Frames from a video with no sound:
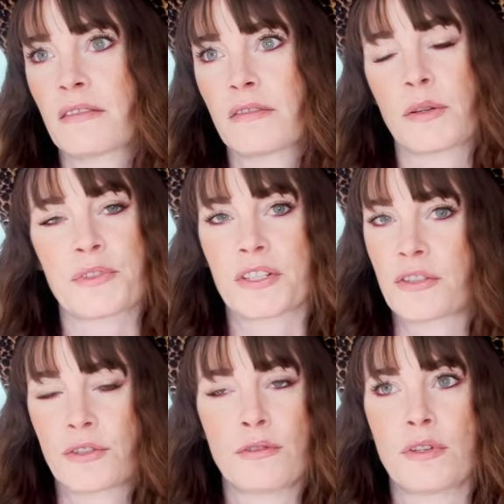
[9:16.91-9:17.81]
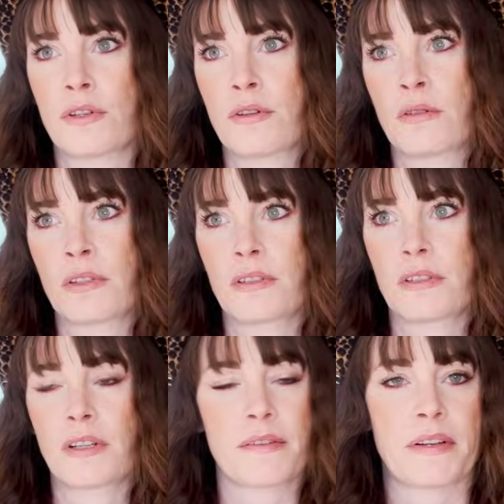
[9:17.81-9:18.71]
No one's gonna sue you.
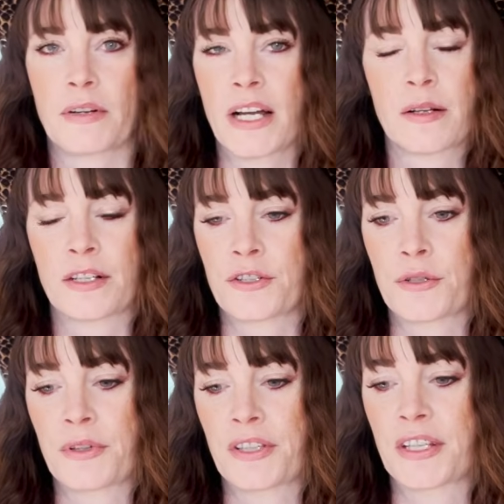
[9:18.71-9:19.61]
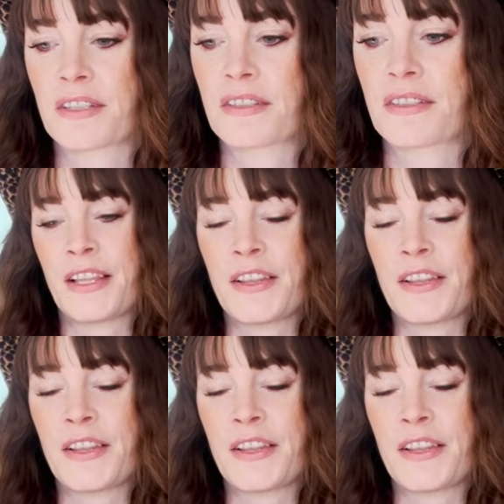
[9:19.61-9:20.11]
I've never had an issue with this.